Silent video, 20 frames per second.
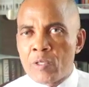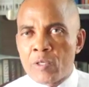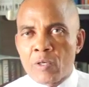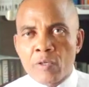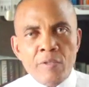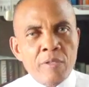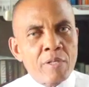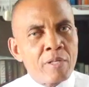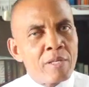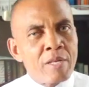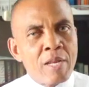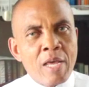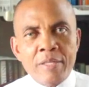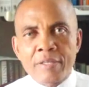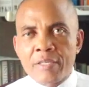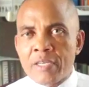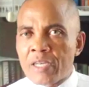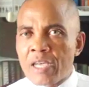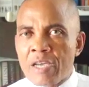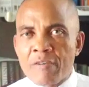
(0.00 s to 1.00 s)
just
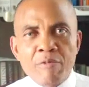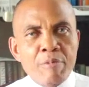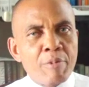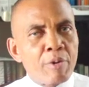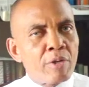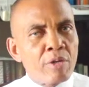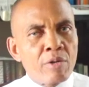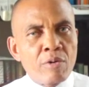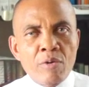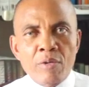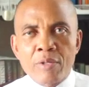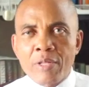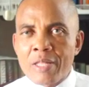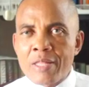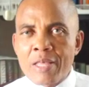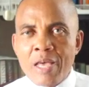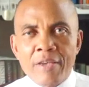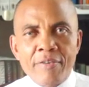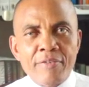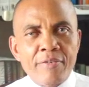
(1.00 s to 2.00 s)
letting everybody know
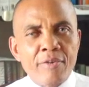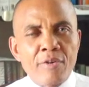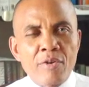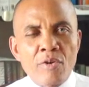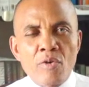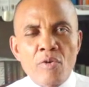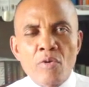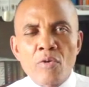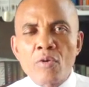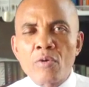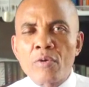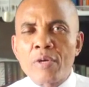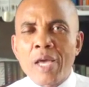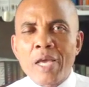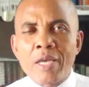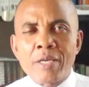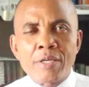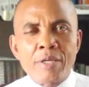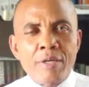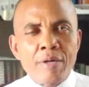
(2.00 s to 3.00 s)
that there's no
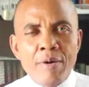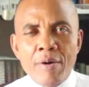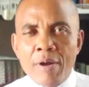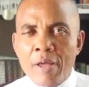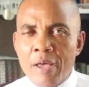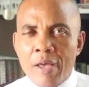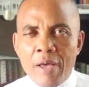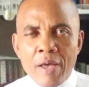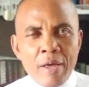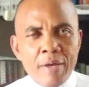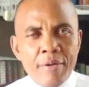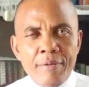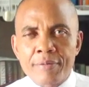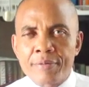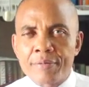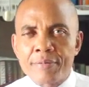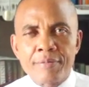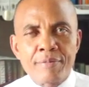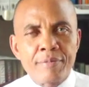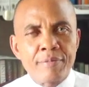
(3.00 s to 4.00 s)
Nigeria
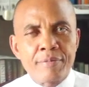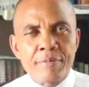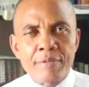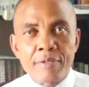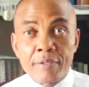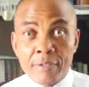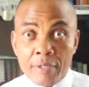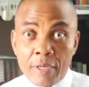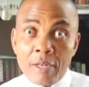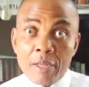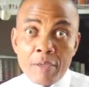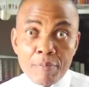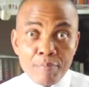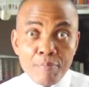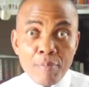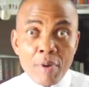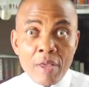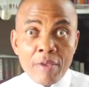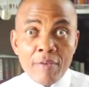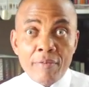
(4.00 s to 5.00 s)
still in
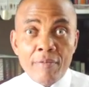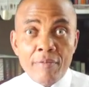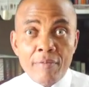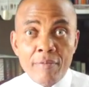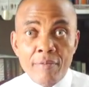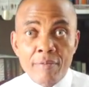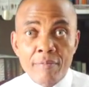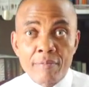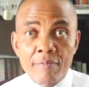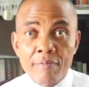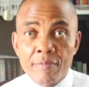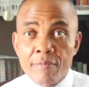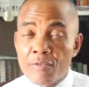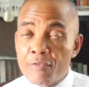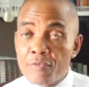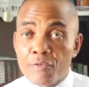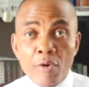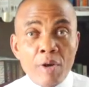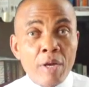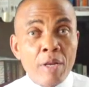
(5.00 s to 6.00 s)
place
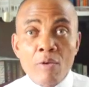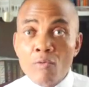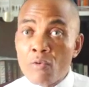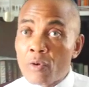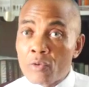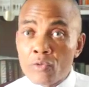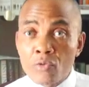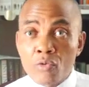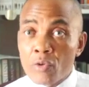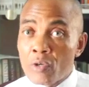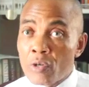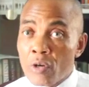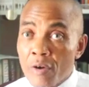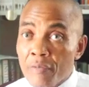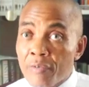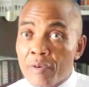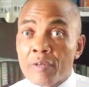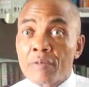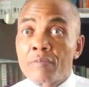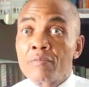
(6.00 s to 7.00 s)
for anyone to
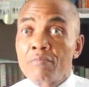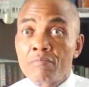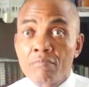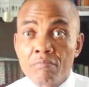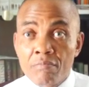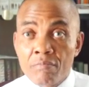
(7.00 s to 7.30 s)
govern